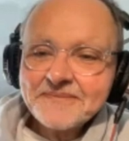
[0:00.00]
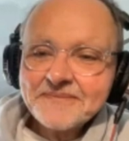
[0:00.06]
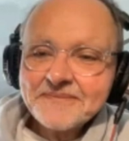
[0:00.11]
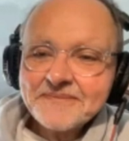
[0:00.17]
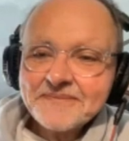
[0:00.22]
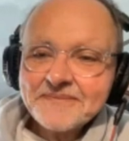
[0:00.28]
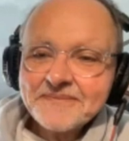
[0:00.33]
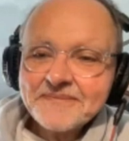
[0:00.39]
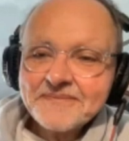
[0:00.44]

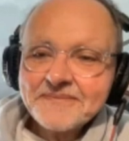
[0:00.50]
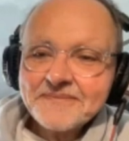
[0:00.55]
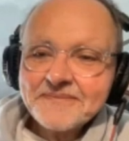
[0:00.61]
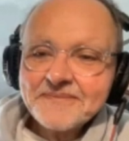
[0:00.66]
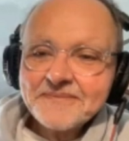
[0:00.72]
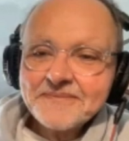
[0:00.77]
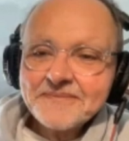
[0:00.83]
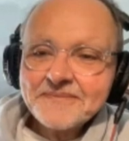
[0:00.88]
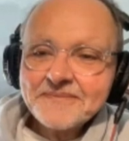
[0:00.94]

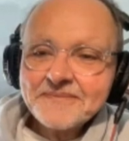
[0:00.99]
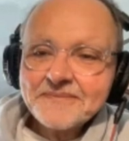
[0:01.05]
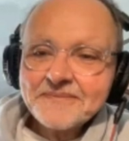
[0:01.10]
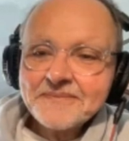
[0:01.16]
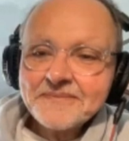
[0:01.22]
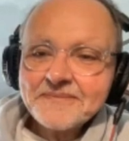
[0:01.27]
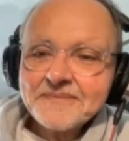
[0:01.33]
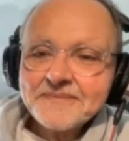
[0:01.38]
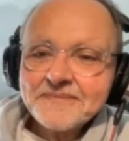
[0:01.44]

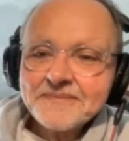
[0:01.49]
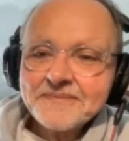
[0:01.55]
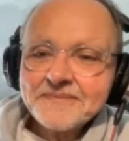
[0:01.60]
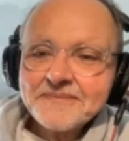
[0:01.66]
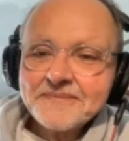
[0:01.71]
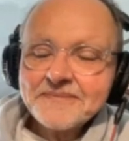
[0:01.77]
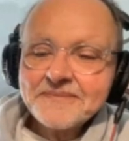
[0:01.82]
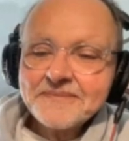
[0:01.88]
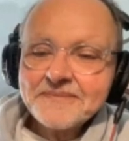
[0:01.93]

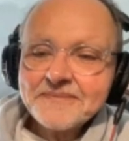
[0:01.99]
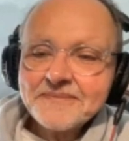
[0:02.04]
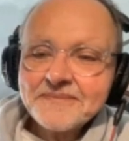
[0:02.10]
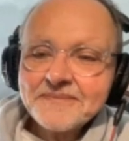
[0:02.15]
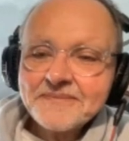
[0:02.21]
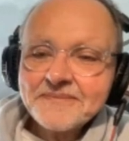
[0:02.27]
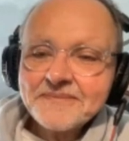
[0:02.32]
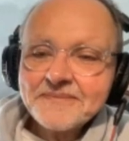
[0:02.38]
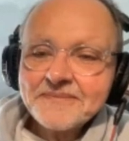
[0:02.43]

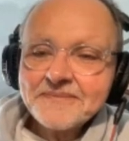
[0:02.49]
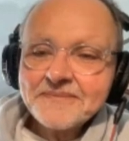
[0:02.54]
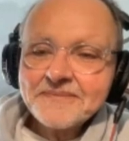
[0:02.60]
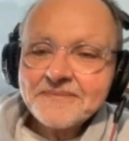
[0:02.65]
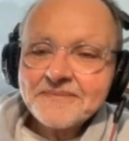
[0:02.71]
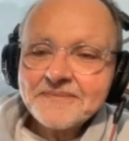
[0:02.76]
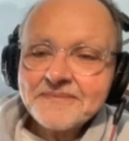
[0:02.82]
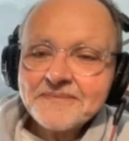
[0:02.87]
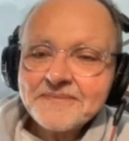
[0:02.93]

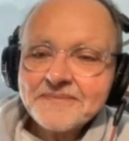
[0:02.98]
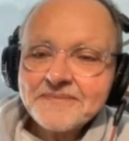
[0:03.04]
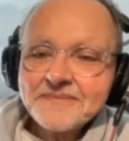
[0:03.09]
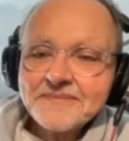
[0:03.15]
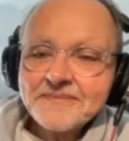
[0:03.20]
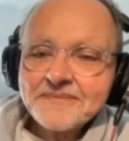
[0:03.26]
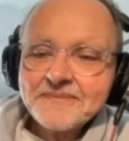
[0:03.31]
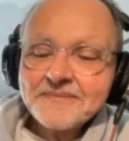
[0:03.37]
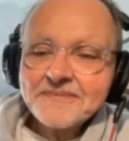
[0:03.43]

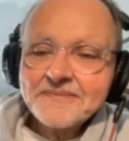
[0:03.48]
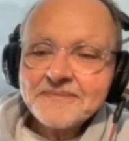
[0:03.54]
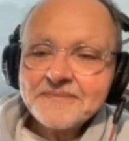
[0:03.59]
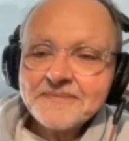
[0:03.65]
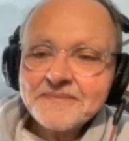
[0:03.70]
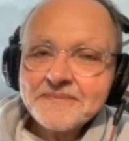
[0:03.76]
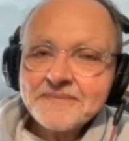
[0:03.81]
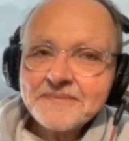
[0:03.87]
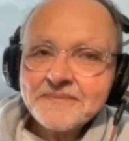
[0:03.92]

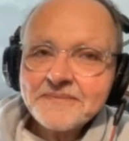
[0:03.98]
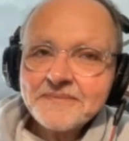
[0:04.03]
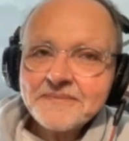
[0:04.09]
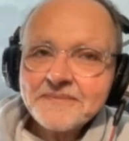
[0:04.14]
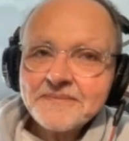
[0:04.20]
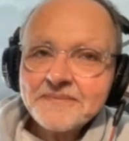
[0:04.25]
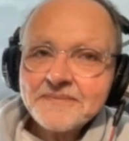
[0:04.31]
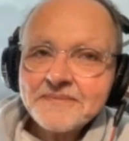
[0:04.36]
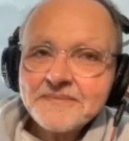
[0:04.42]

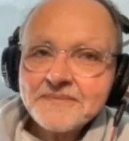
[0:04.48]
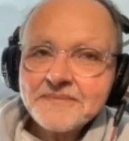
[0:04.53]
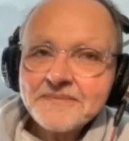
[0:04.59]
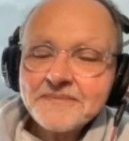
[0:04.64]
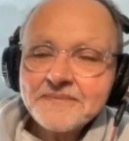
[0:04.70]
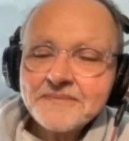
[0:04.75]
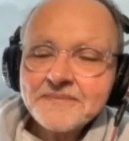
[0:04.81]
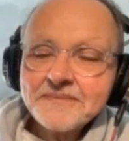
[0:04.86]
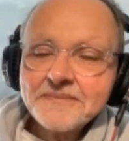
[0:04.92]

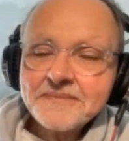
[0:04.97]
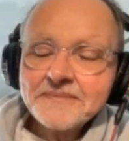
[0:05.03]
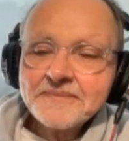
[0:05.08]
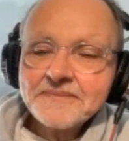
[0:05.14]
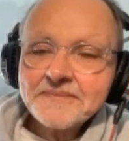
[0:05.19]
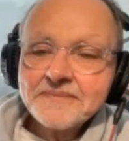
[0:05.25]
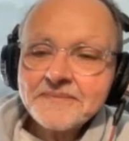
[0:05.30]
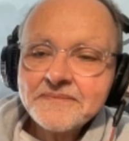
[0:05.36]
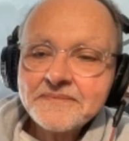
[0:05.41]

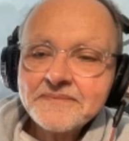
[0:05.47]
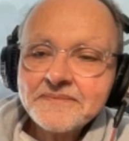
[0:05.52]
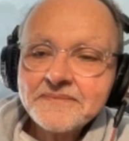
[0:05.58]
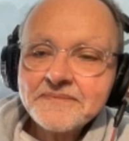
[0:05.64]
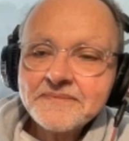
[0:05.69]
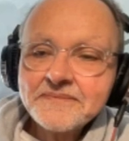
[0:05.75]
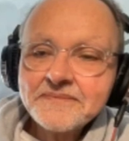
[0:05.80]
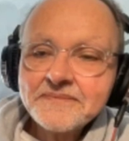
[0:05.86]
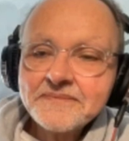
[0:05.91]

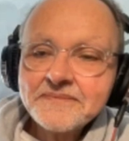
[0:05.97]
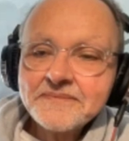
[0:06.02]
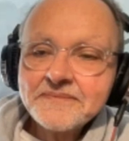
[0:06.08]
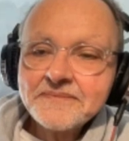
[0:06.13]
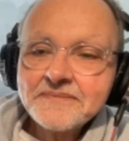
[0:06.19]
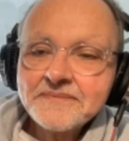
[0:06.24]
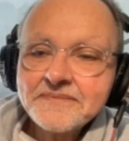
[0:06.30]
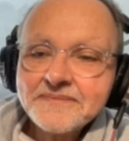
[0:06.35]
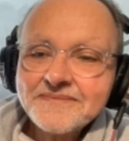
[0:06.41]
(not speaking)